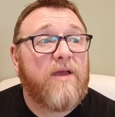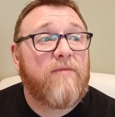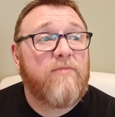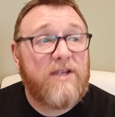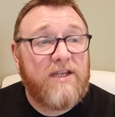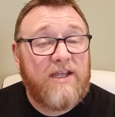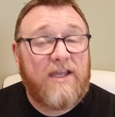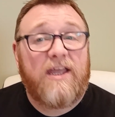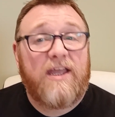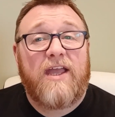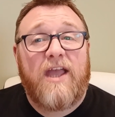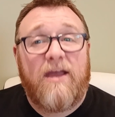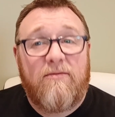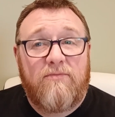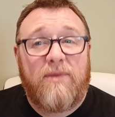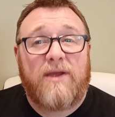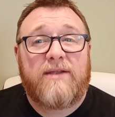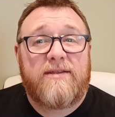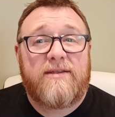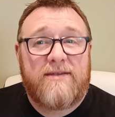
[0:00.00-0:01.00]
I mean, you can
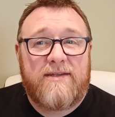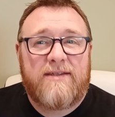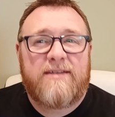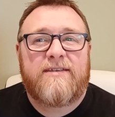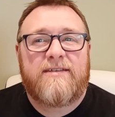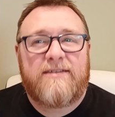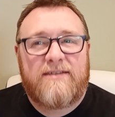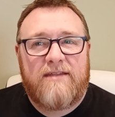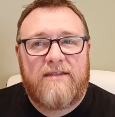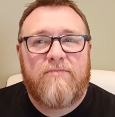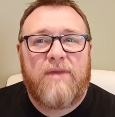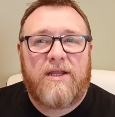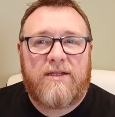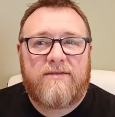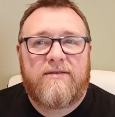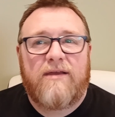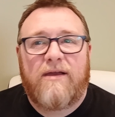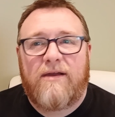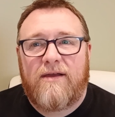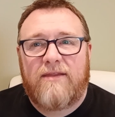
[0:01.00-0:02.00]
get bitternesses in the
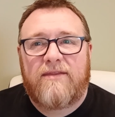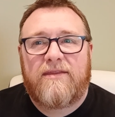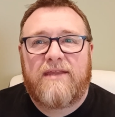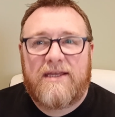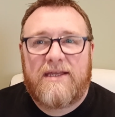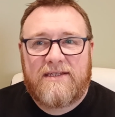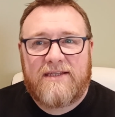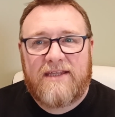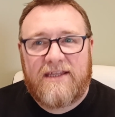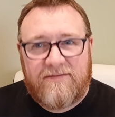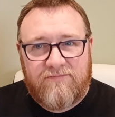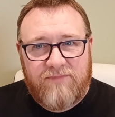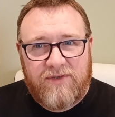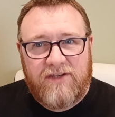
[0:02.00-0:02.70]
mid-tongue and things like this,